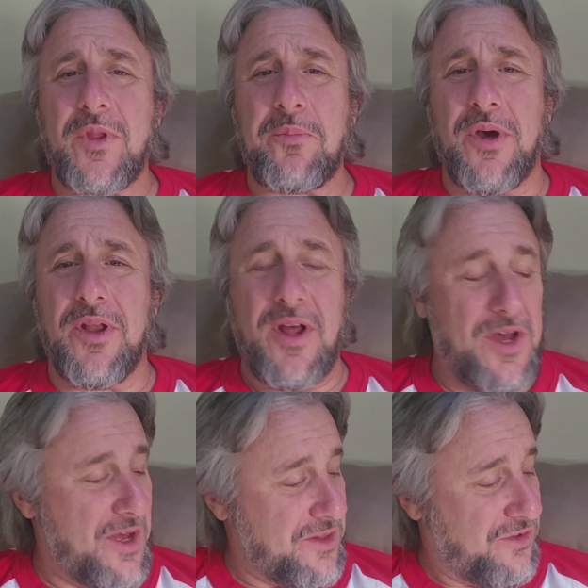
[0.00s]
But
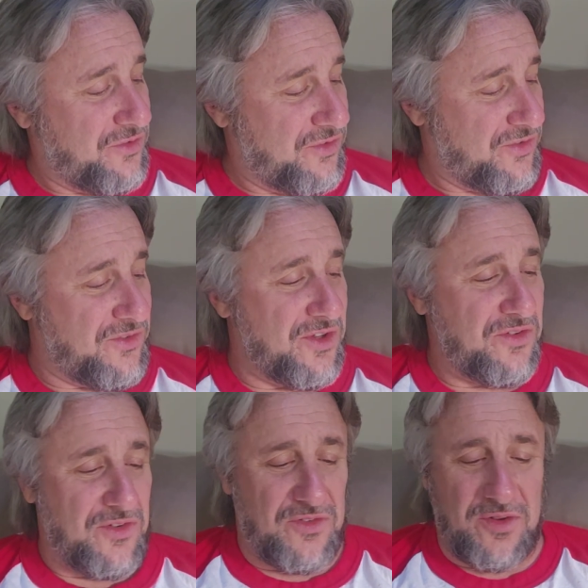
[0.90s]
this
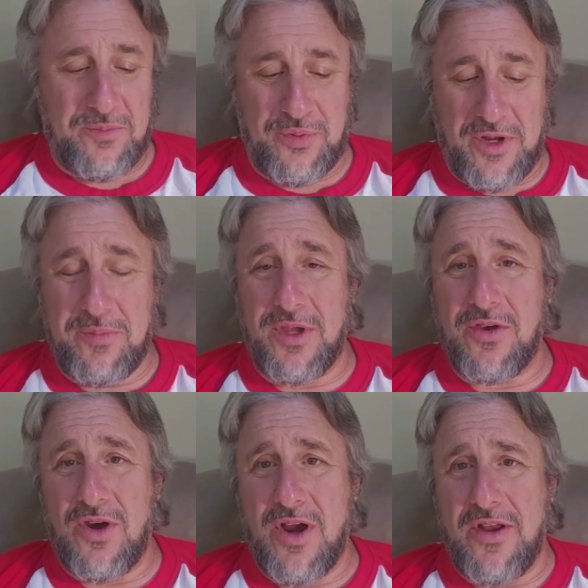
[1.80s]
is a pretty big
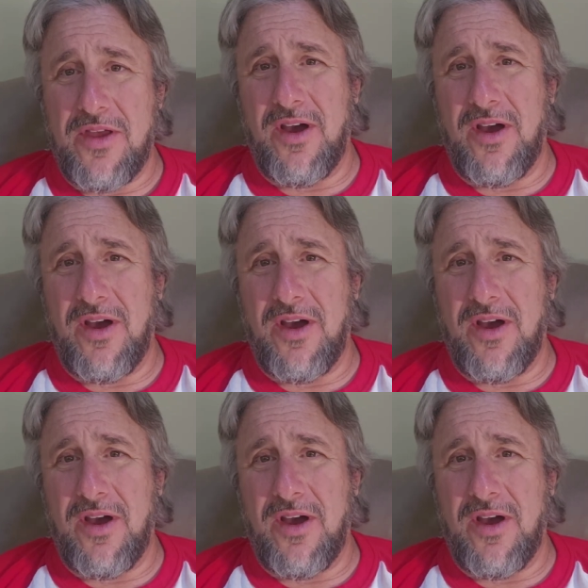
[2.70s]
card.